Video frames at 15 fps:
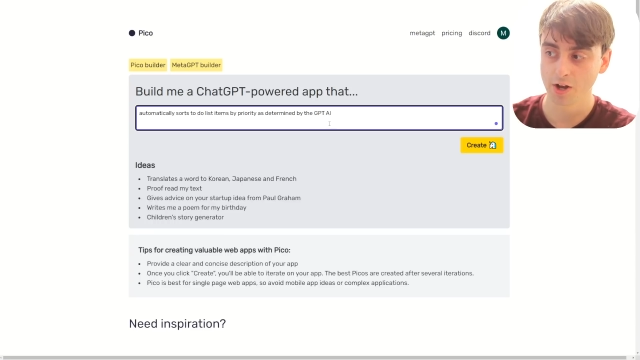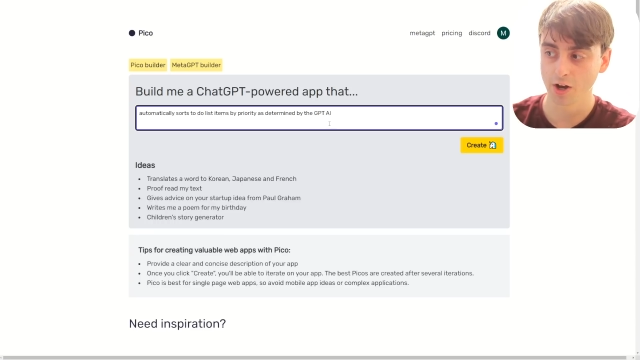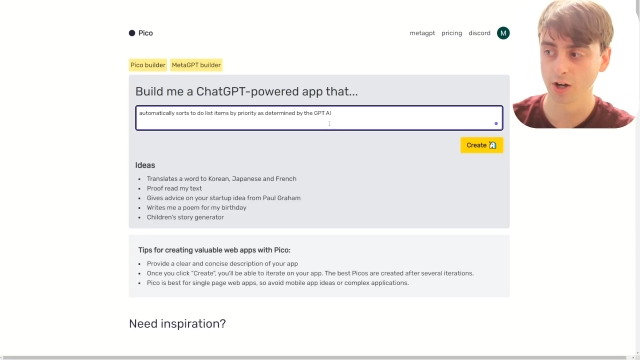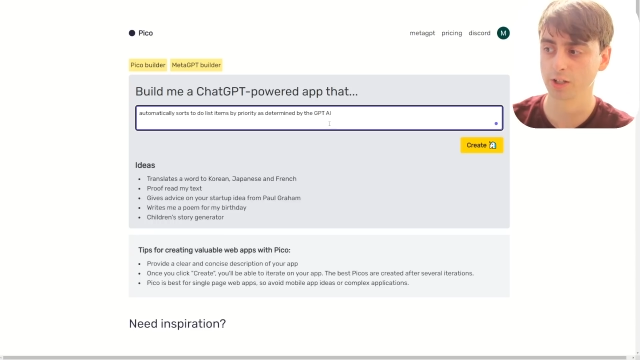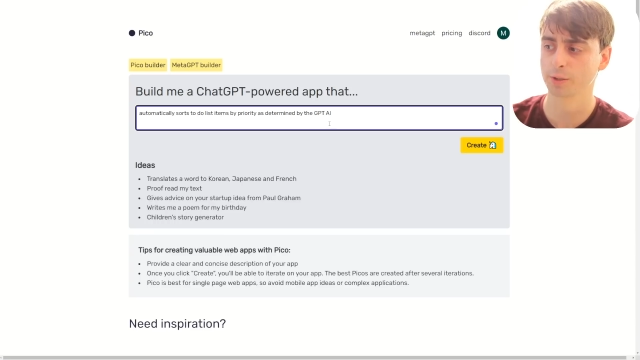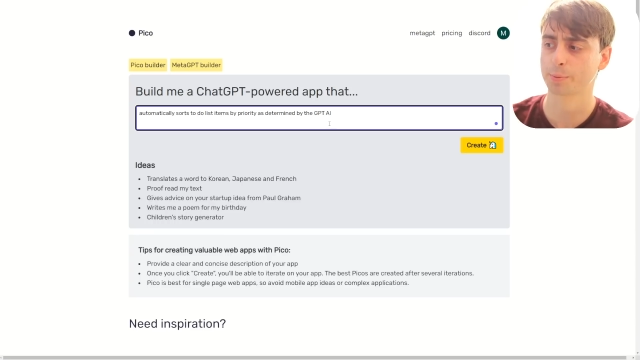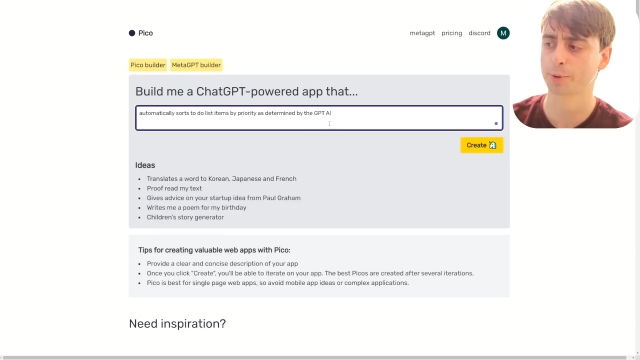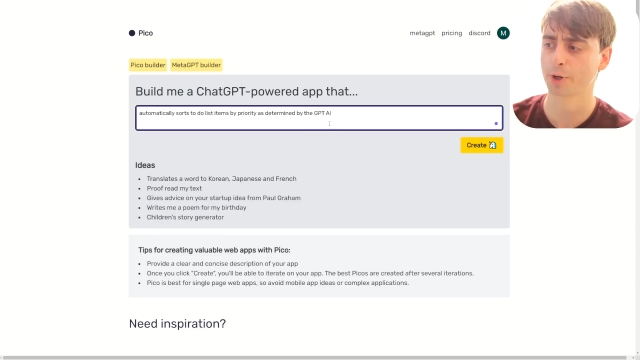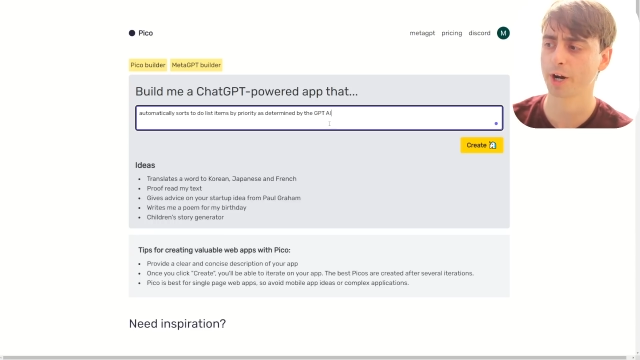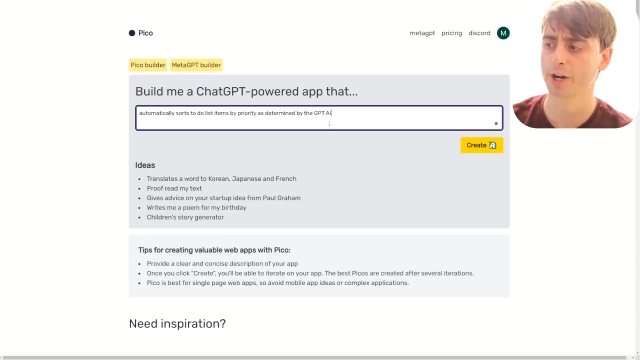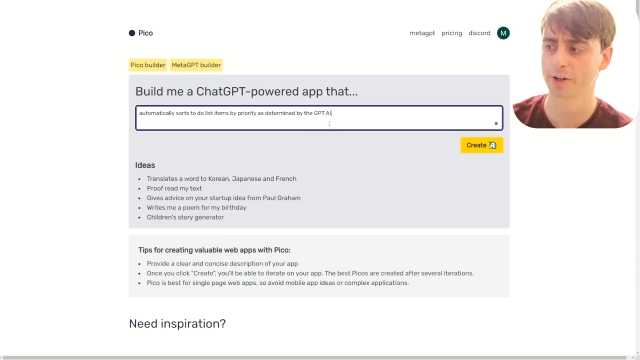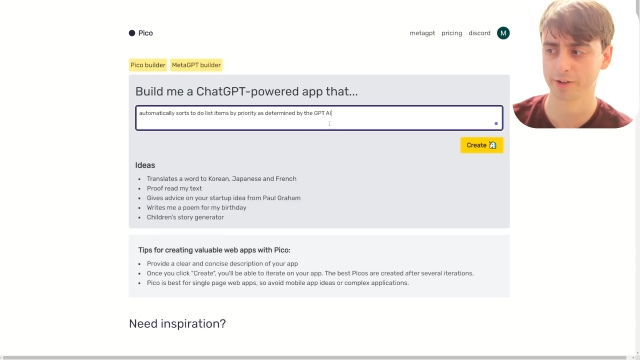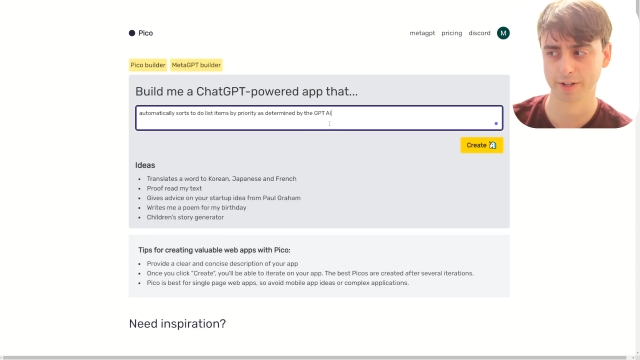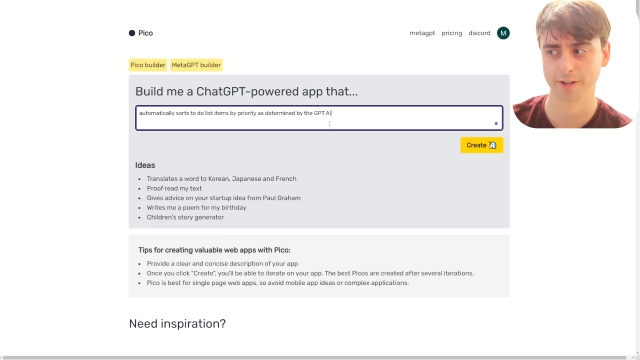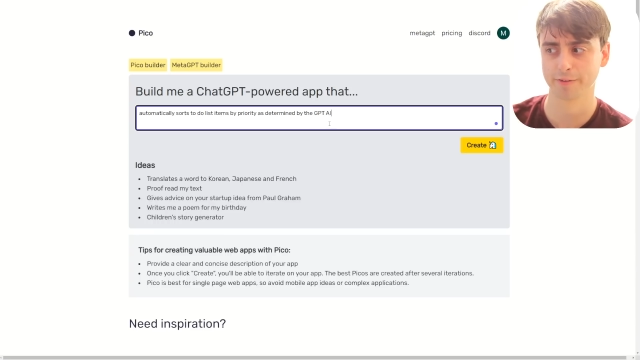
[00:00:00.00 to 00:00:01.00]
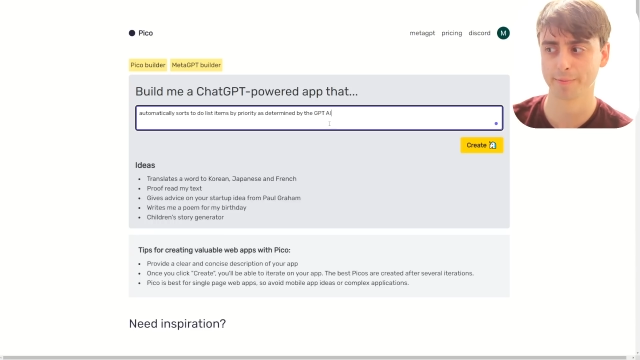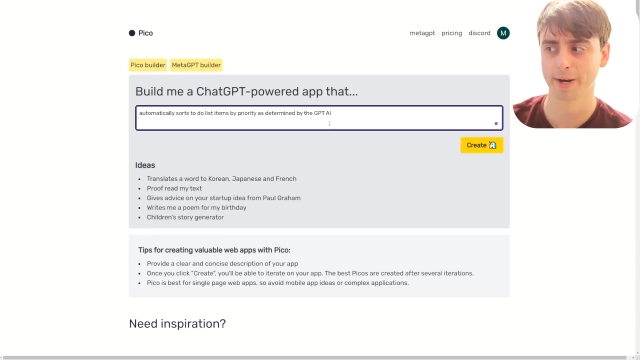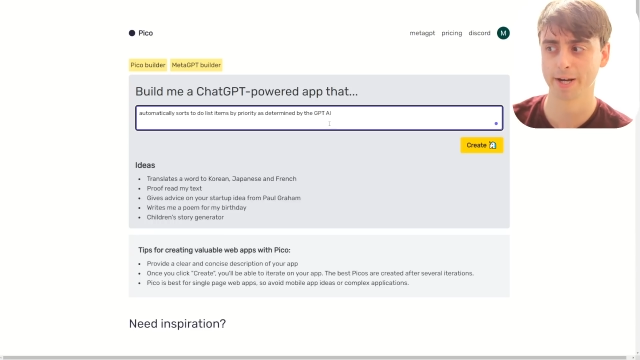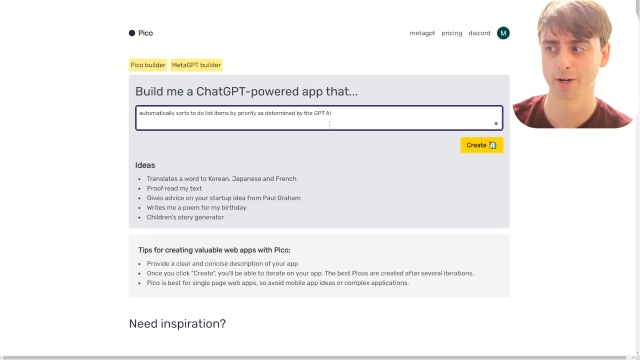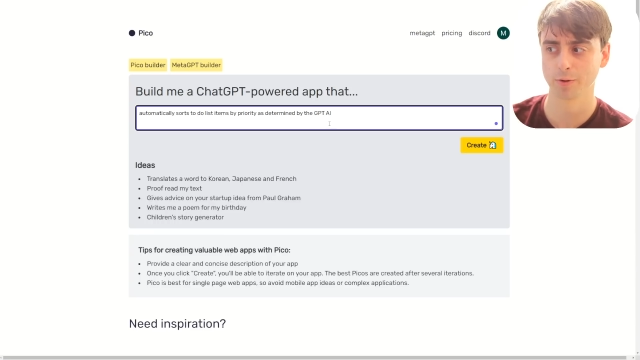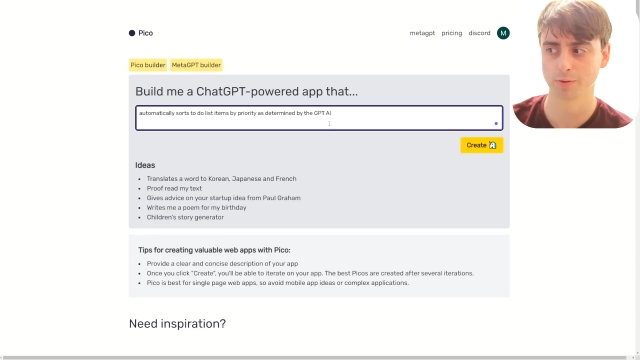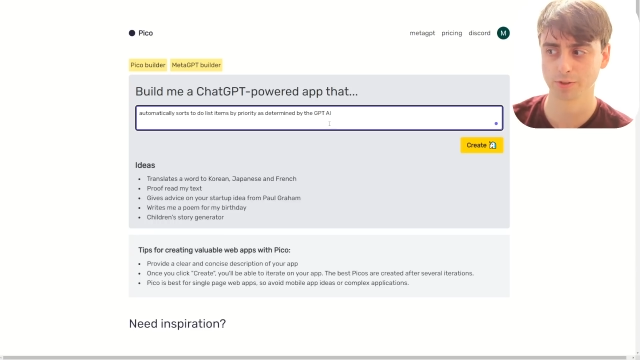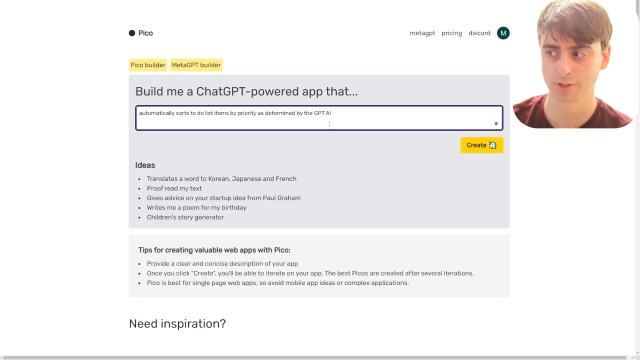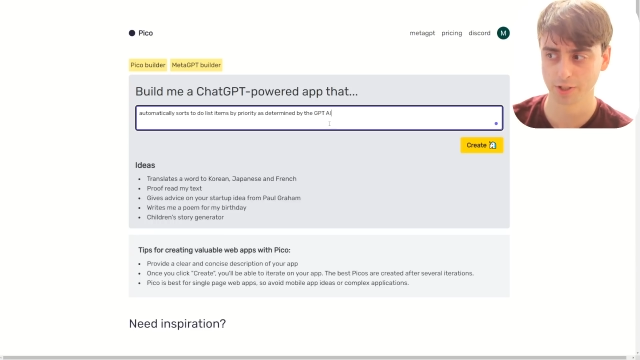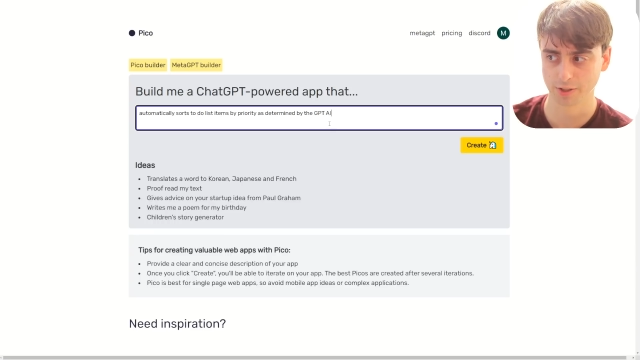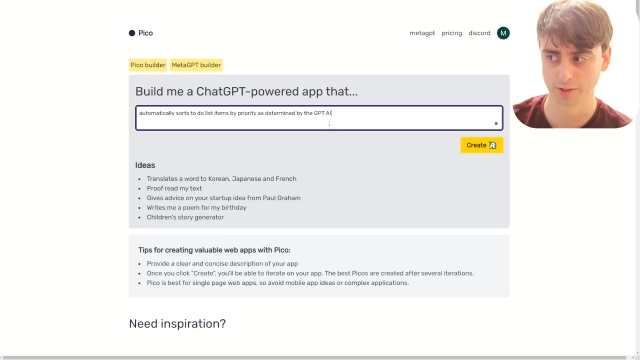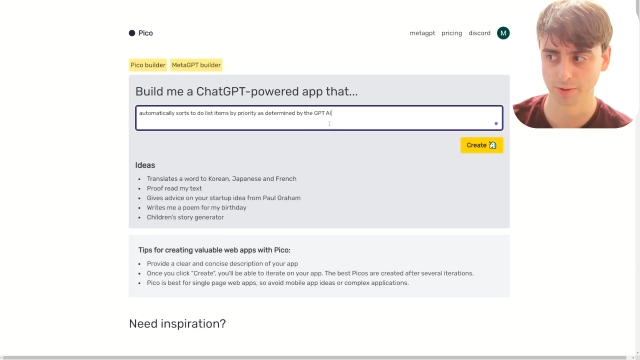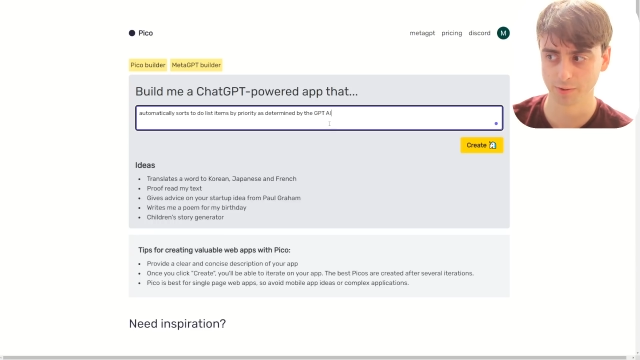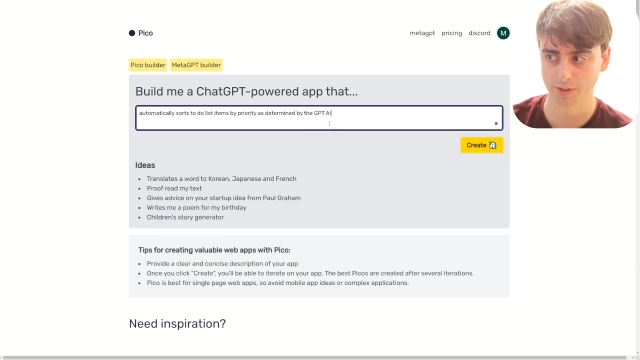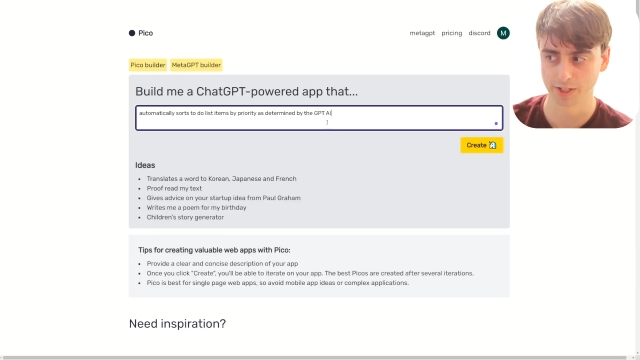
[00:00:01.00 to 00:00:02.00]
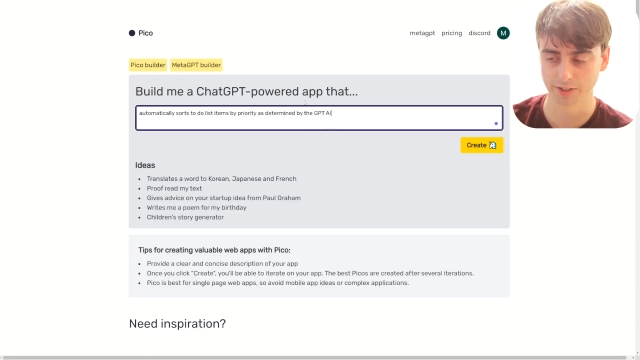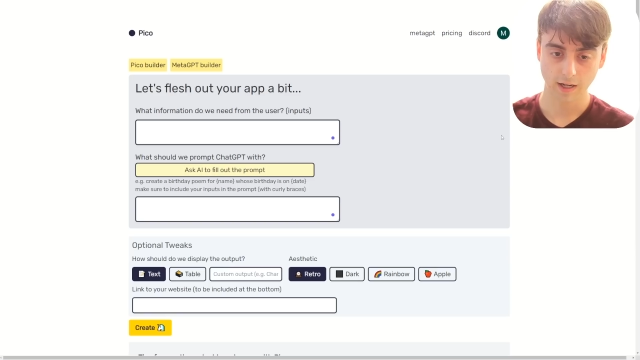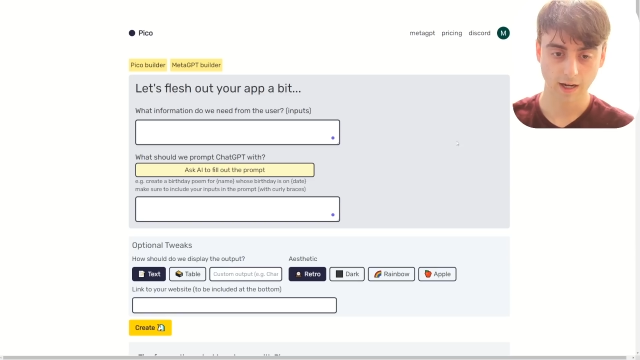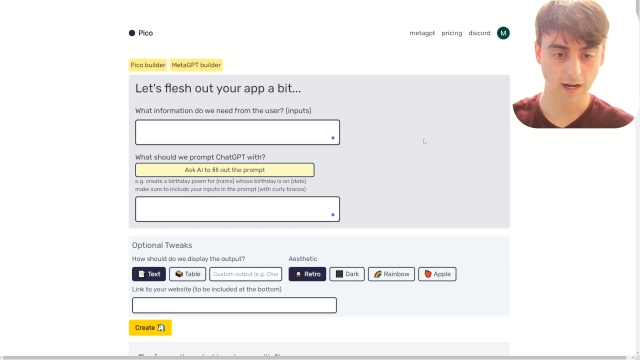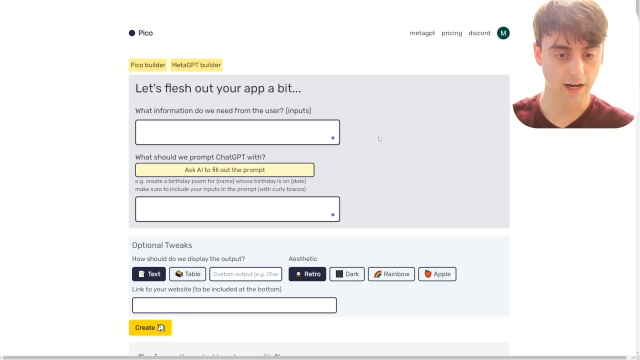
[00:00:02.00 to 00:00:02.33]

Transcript: on the priority of my own to-do list.